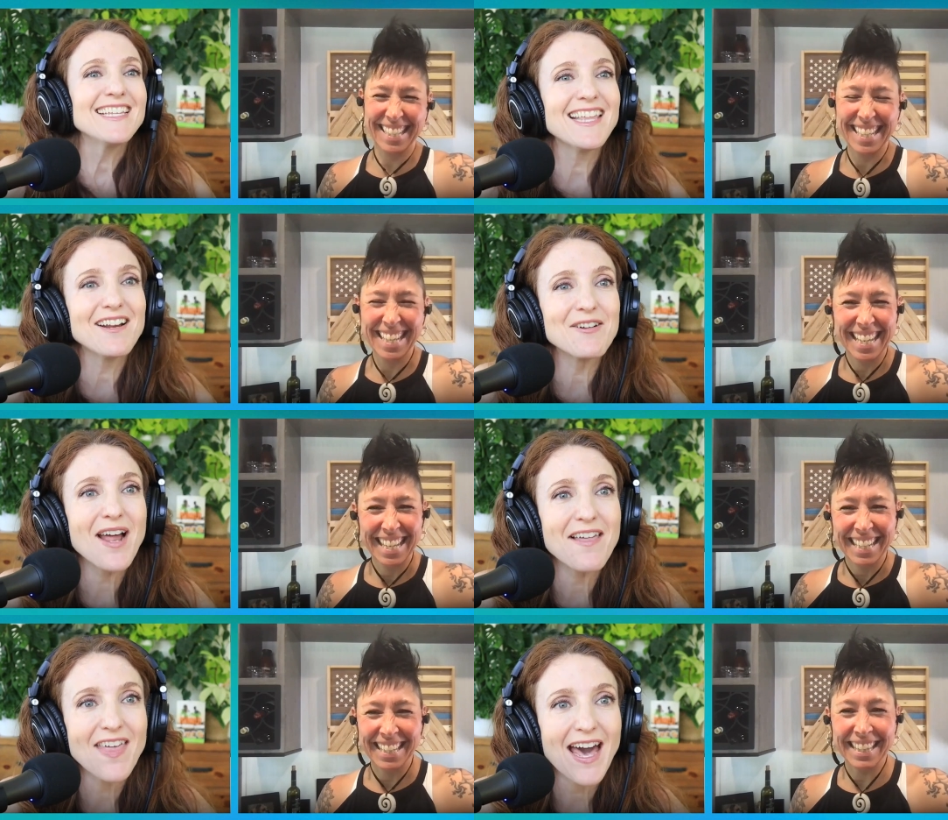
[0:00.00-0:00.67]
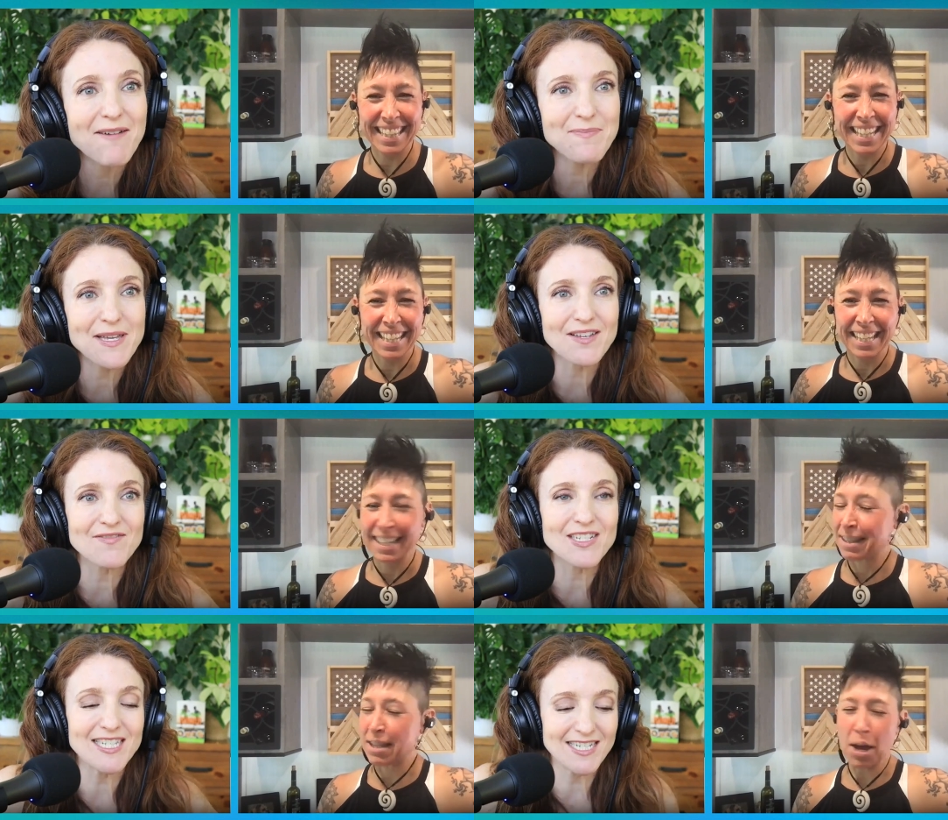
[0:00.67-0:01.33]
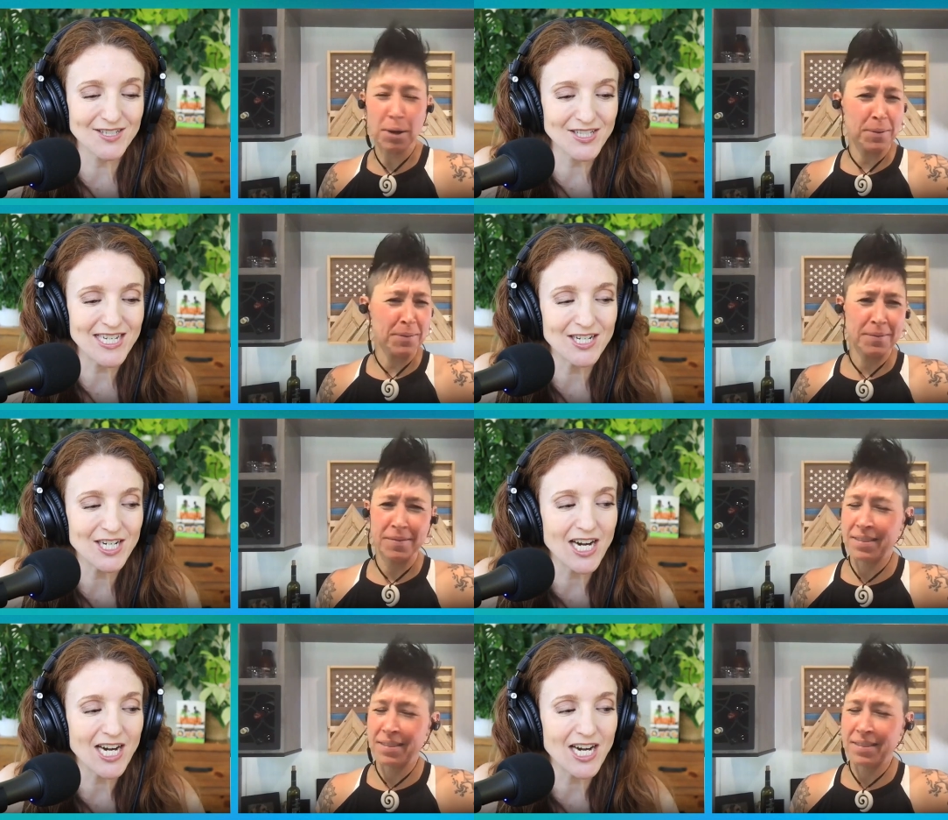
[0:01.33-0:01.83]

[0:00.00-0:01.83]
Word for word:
Speaker 1: they're not that big of a deal no, here.